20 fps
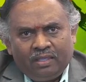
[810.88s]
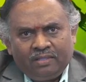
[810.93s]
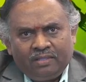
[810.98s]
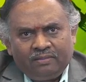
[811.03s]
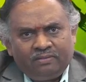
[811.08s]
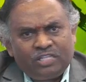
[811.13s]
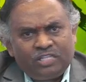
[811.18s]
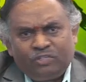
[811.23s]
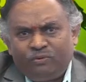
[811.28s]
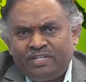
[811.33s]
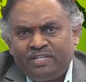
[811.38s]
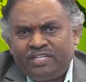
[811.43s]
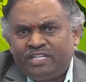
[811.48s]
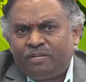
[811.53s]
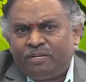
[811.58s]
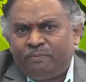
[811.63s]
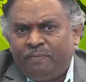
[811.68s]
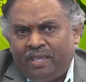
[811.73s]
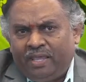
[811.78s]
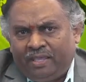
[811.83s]
This will
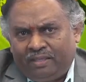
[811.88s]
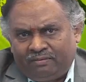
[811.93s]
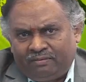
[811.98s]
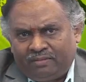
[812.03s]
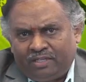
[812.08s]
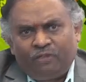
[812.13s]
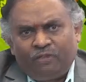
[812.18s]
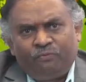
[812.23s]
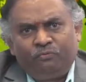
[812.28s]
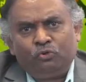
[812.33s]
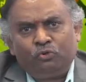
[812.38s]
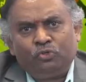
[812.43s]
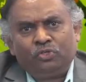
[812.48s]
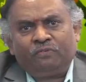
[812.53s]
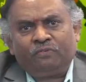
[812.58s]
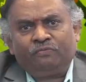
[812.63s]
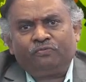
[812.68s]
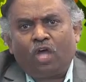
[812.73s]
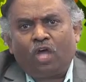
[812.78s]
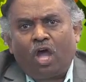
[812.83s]
determine the diffusion
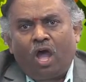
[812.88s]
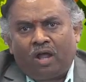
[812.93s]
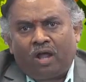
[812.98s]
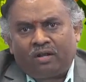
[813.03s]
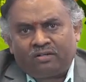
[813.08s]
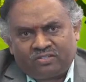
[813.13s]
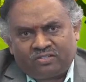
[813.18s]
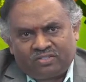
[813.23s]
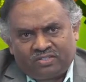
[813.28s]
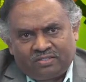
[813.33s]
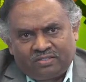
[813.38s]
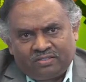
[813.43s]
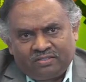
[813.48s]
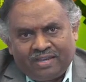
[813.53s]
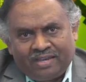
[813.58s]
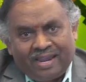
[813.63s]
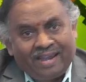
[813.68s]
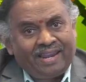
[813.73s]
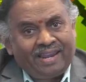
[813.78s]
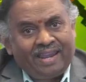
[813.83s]
of thoughts
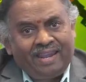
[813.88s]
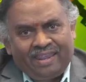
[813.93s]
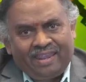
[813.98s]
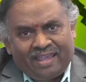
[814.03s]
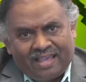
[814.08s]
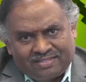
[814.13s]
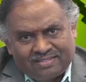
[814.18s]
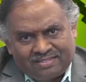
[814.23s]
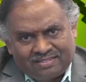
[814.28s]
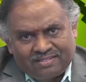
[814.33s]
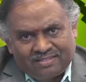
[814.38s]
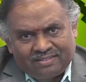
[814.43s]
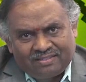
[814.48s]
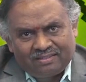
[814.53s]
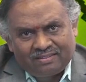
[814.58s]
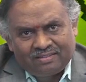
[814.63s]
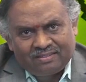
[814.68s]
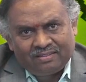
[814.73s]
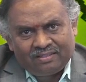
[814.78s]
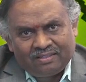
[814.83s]
and ideas.
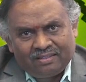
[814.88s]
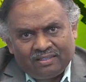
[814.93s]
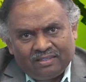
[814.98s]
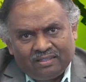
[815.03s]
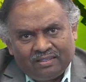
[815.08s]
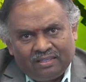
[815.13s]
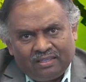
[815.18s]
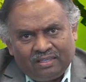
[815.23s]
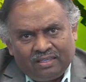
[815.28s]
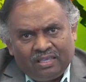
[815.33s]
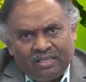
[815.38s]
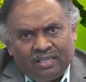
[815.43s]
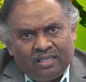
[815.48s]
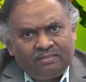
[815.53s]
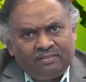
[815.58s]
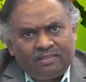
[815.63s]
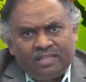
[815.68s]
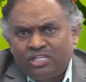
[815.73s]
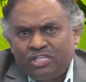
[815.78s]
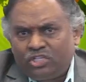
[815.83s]

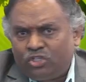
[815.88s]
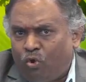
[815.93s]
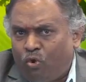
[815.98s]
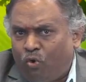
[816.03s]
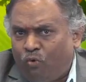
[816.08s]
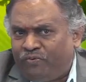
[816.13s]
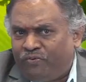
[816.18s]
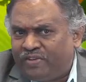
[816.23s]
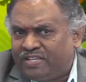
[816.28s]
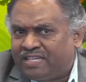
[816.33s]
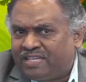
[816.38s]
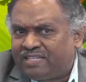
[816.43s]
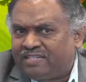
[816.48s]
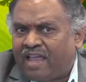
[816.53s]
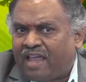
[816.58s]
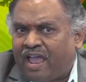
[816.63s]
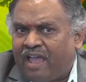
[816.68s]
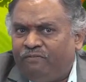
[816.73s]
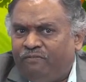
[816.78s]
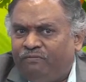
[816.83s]
There is no fixed
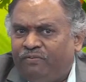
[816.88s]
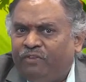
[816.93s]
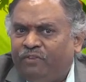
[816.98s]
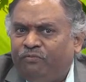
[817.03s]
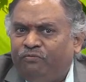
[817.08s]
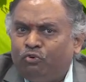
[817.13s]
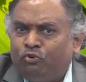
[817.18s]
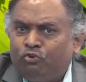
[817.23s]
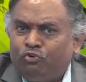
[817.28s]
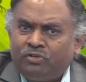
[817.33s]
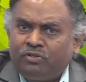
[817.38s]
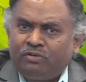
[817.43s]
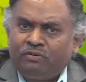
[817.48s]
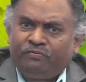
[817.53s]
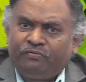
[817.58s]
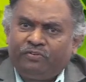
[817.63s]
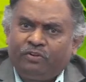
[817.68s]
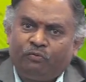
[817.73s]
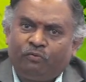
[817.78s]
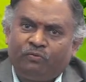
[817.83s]
time for diffusion
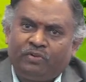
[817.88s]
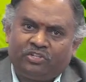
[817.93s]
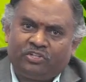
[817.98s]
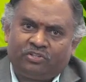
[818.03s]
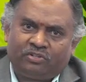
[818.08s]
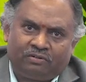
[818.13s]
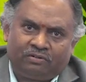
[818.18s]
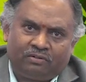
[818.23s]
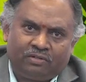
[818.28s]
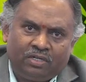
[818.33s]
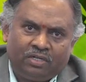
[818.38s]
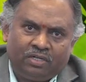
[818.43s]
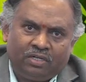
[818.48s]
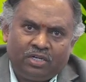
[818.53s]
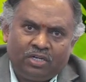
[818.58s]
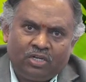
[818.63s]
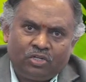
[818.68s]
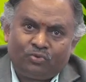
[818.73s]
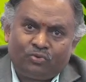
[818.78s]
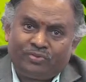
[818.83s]
of innovation
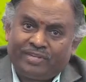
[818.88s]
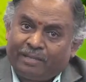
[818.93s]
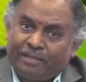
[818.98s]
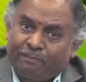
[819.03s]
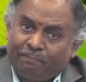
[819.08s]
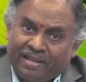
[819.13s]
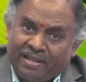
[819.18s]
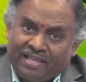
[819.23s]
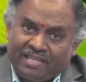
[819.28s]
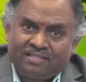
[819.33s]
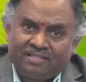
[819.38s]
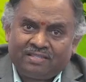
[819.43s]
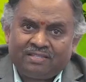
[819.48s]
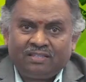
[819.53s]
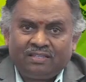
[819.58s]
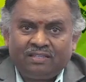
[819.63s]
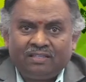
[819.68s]
to take place.